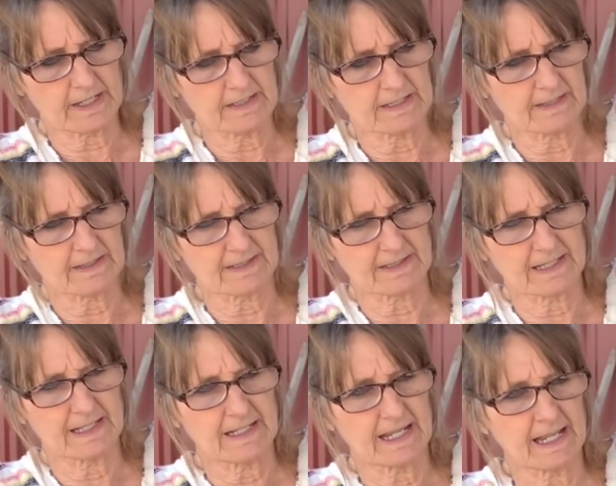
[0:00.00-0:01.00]
into the
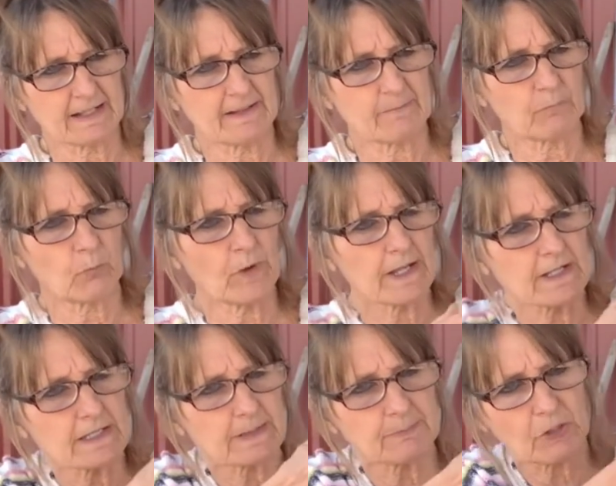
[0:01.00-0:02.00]
skin, and the wind
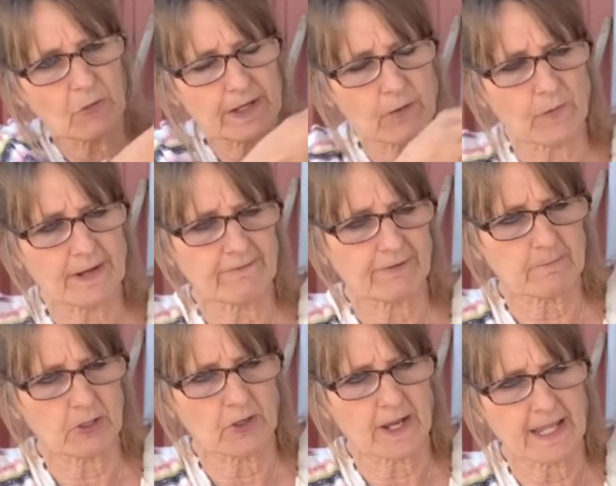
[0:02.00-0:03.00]
is blowing away
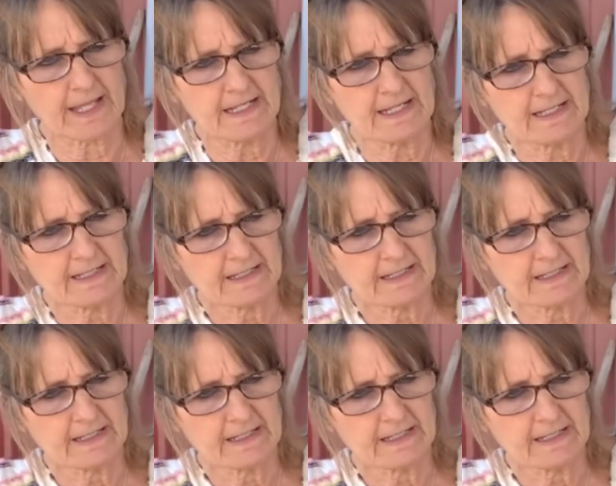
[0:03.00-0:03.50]
from her head,